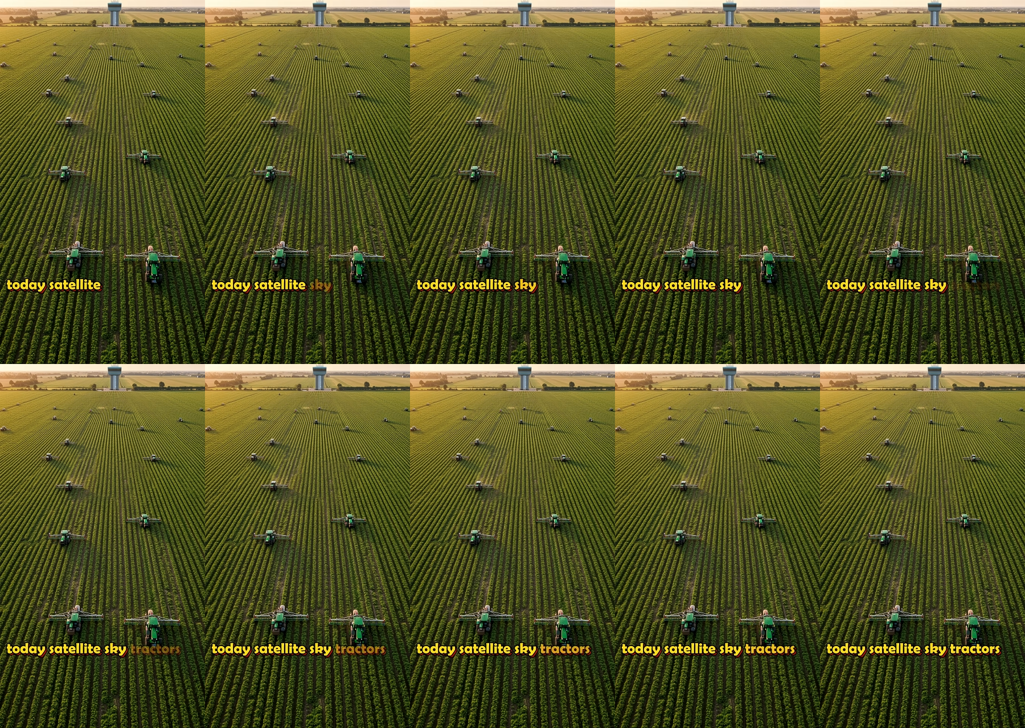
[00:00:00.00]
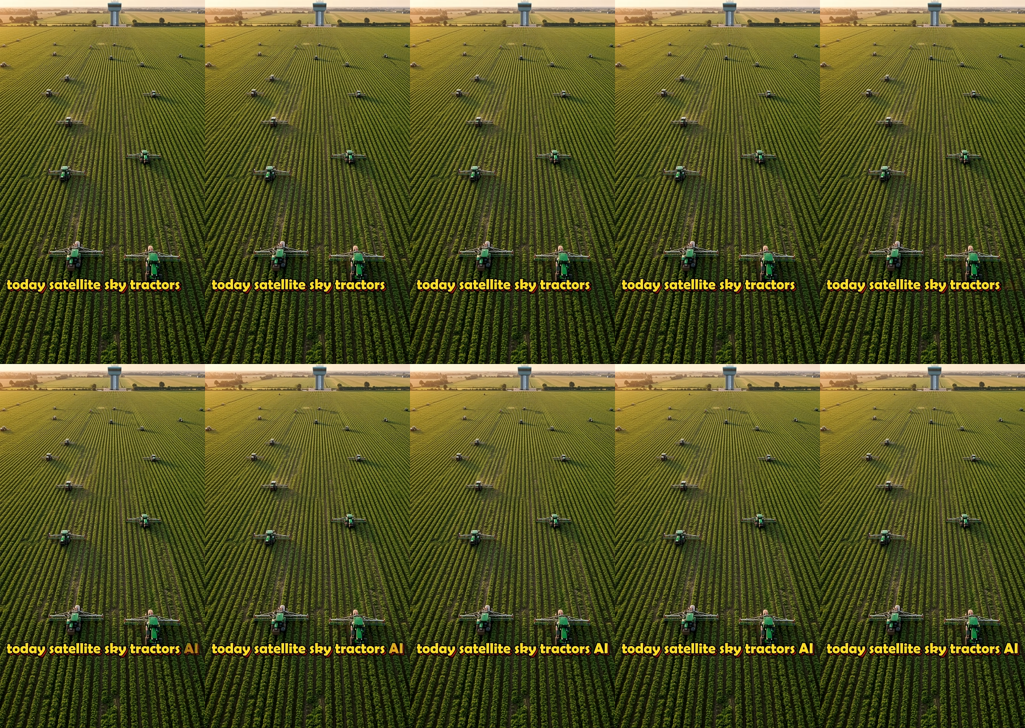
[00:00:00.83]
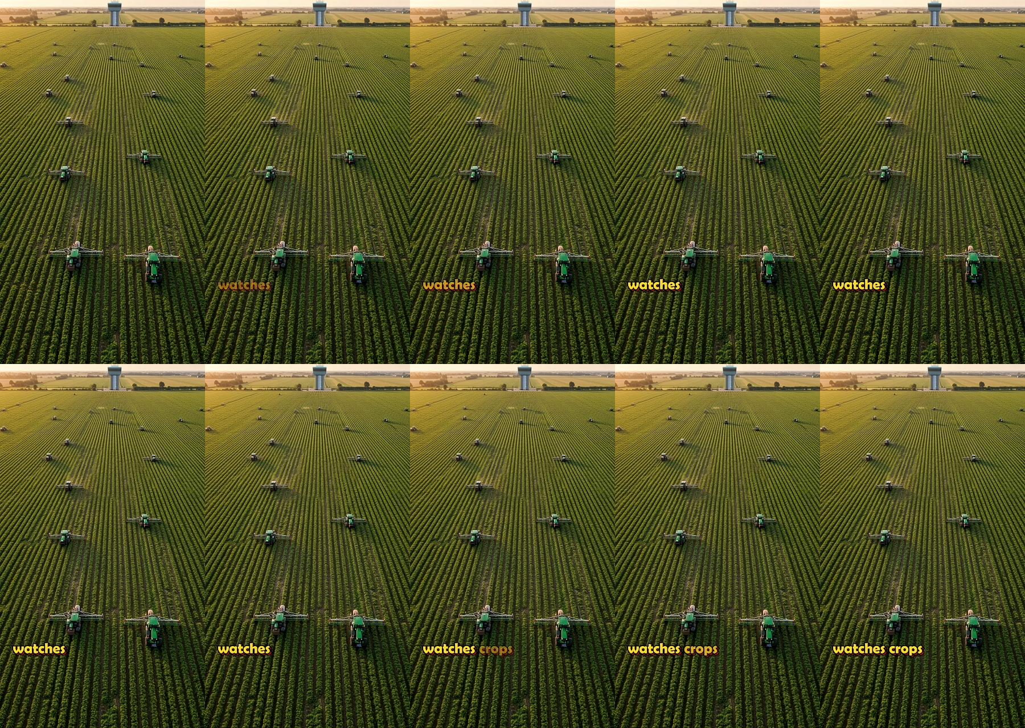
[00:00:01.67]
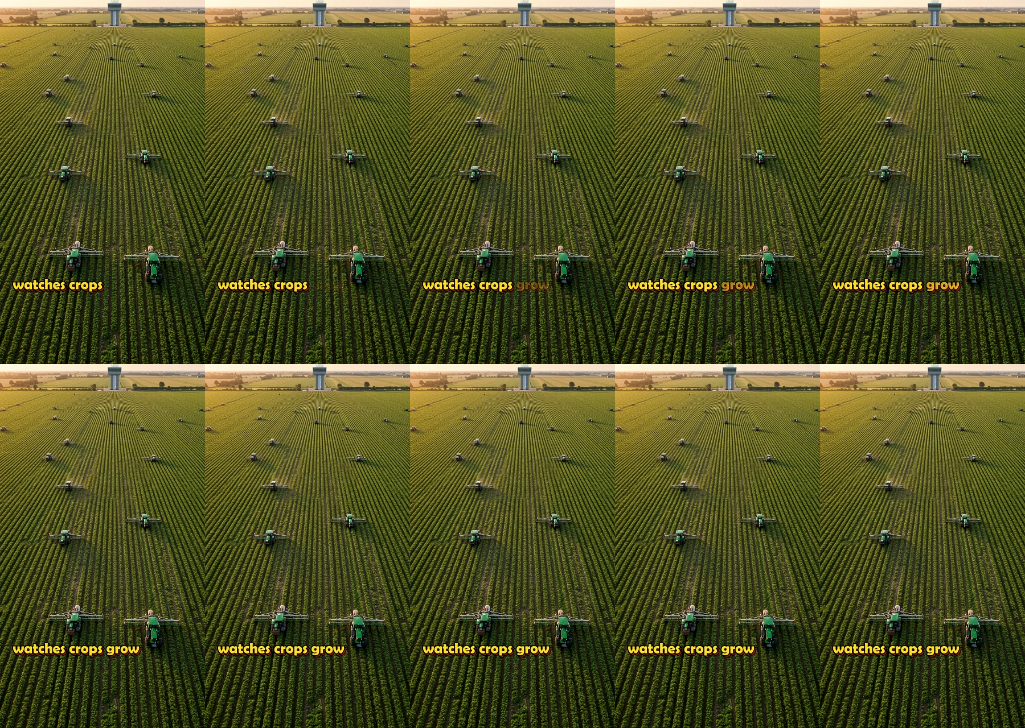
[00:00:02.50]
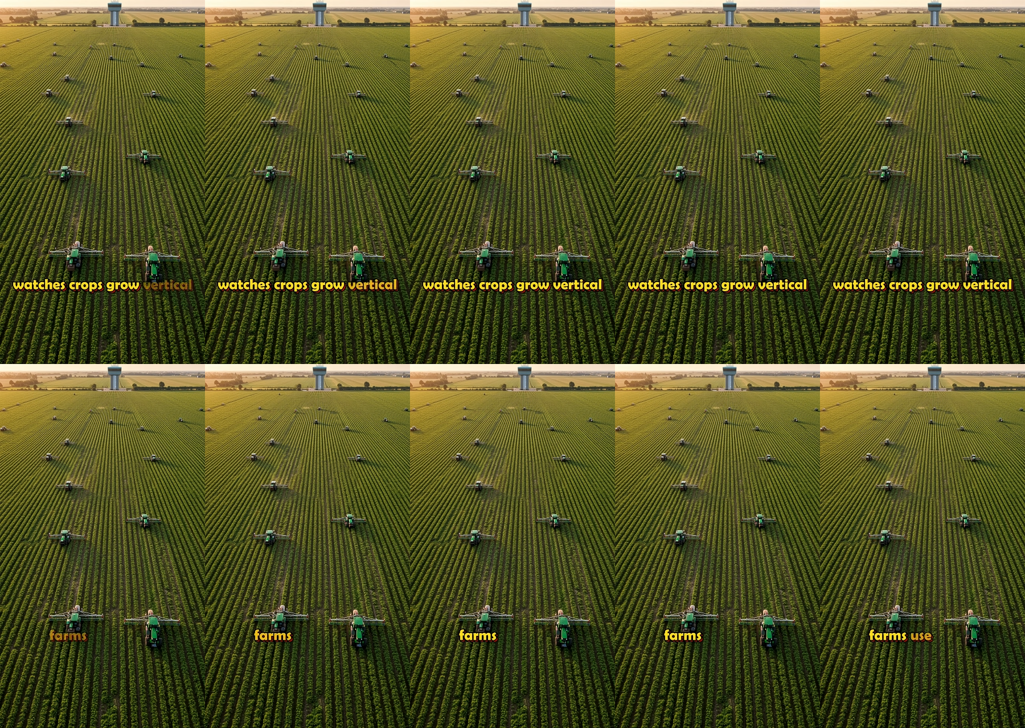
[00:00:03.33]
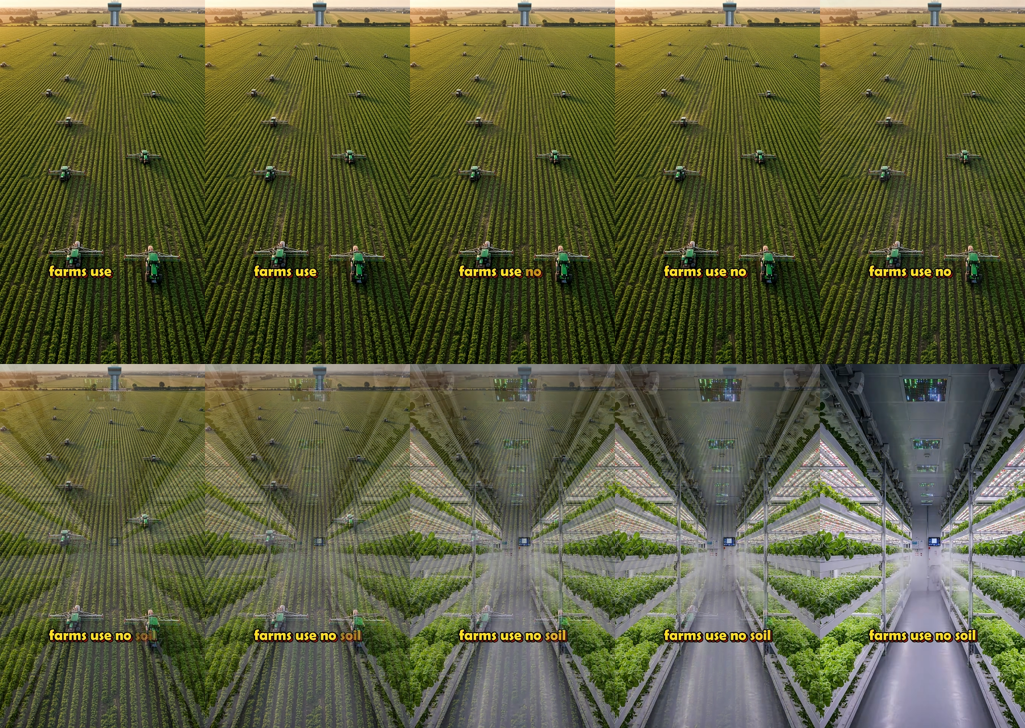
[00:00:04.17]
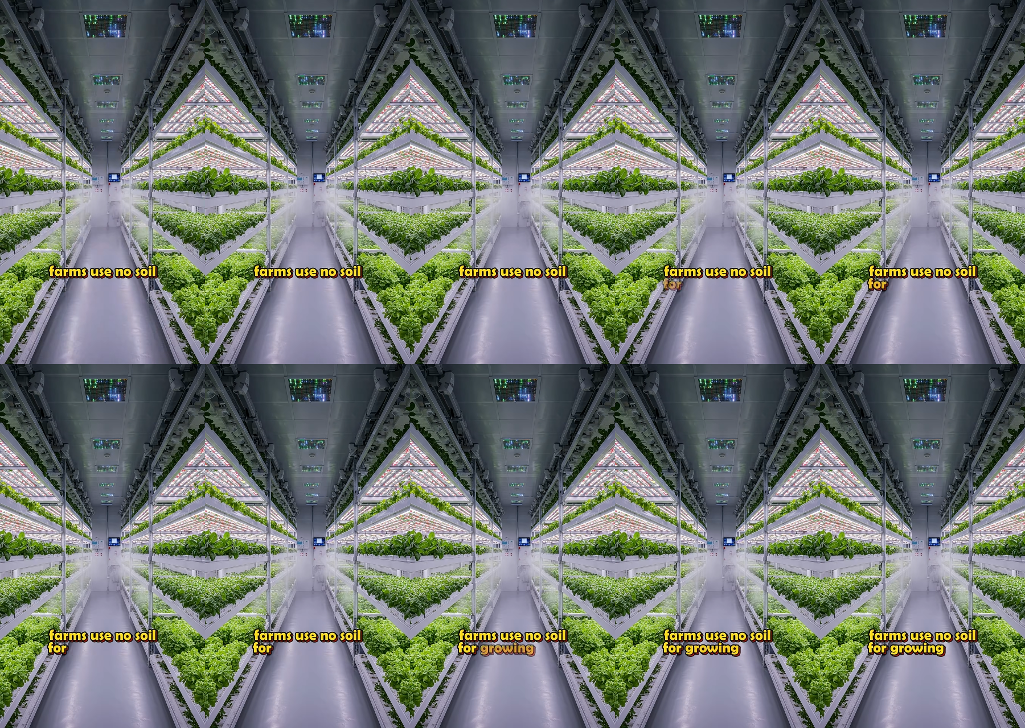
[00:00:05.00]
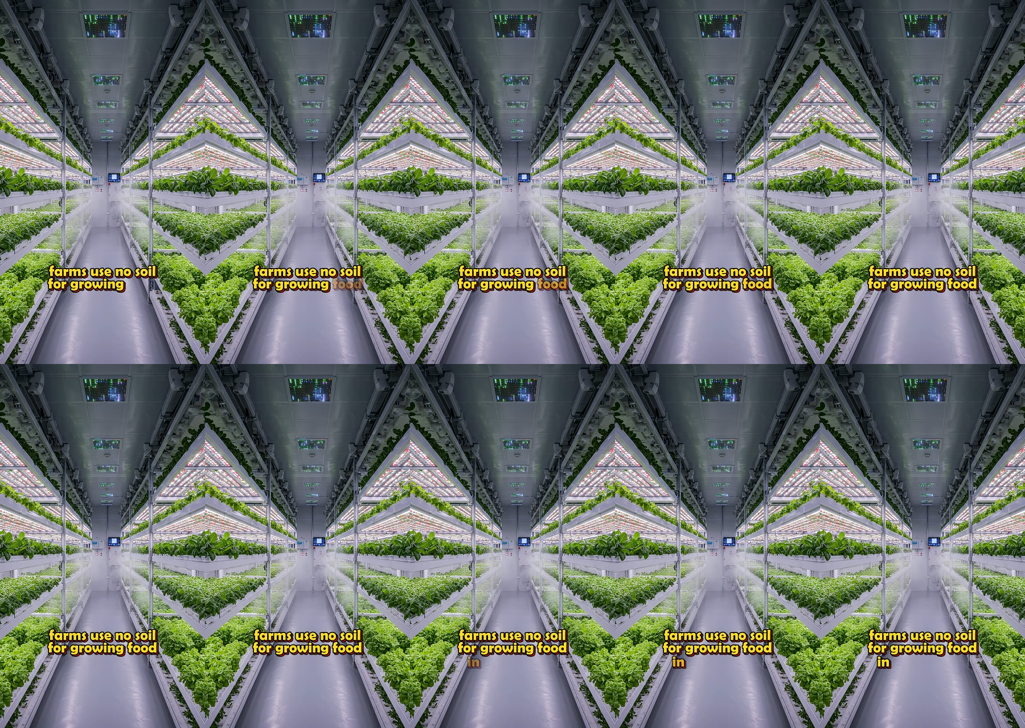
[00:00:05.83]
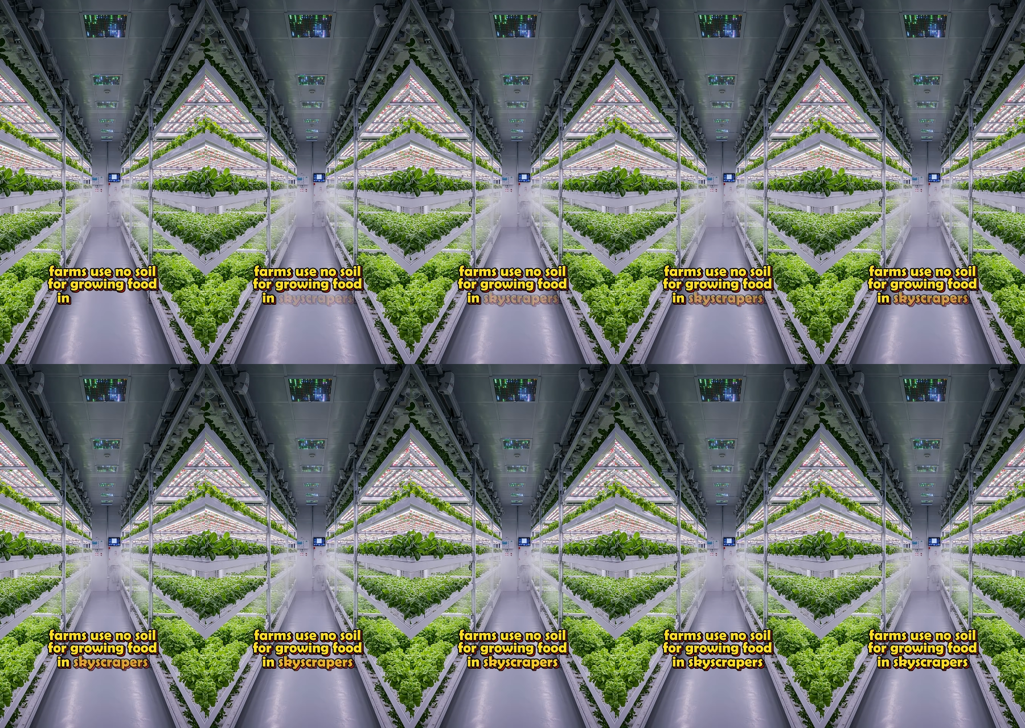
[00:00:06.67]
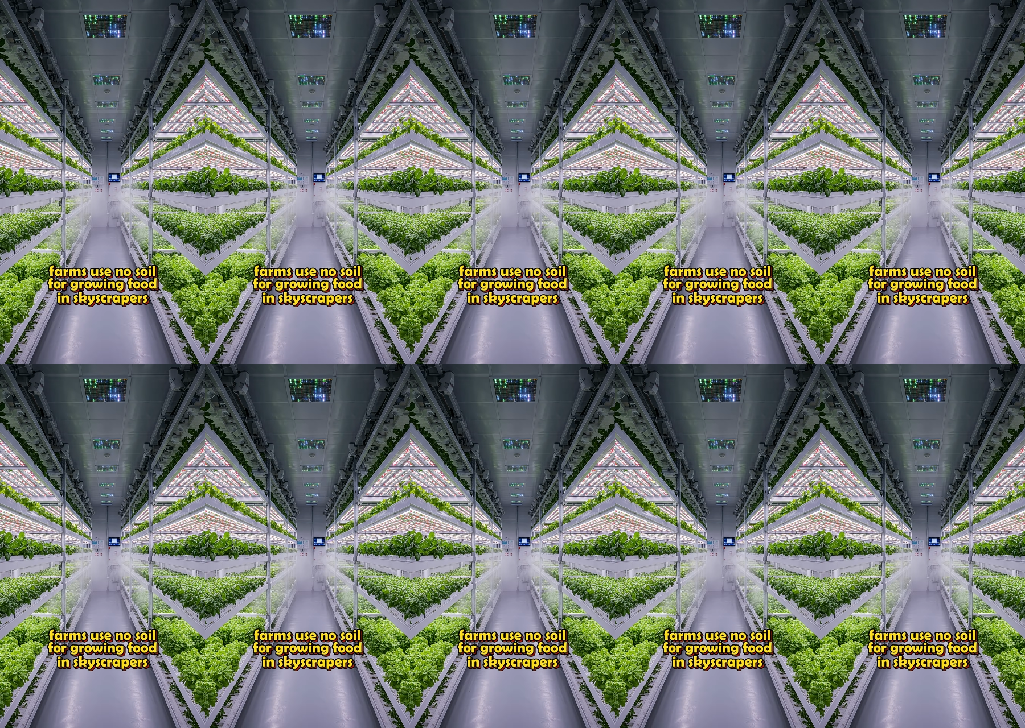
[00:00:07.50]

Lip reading: (no speaker visible)